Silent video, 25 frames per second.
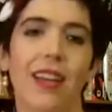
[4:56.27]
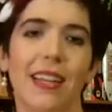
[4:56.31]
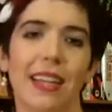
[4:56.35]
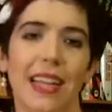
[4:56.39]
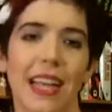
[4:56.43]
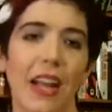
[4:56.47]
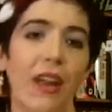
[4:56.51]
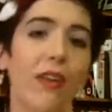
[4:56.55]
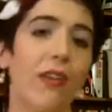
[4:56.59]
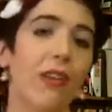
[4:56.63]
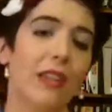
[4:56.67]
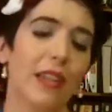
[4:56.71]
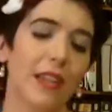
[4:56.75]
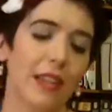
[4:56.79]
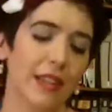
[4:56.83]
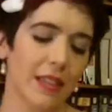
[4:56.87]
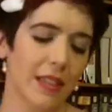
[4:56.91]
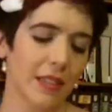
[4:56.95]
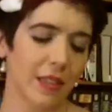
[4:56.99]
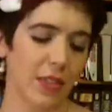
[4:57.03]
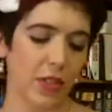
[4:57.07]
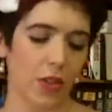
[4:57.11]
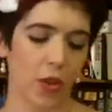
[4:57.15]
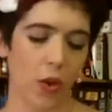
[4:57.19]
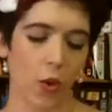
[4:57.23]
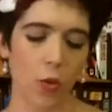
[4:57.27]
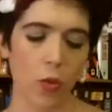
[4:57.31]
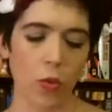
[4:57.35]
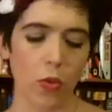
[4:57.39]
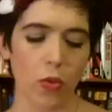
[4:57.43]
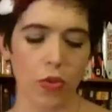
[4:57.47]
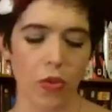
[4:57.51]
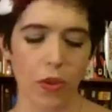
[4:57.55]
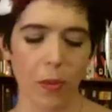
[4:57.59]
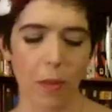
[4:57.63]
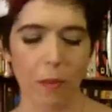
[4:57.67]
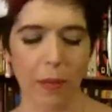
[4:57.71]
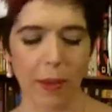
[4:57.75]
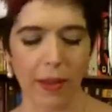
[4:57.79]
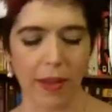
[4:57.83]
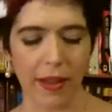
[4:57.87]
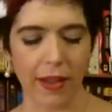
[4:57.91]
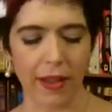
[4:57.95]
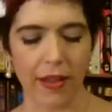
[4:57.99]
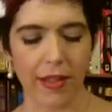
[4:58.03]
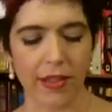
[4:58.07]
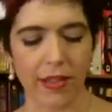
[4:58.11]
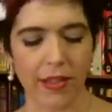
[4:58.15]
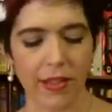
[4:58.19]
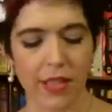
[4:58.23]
"Caroline, there's no thumping.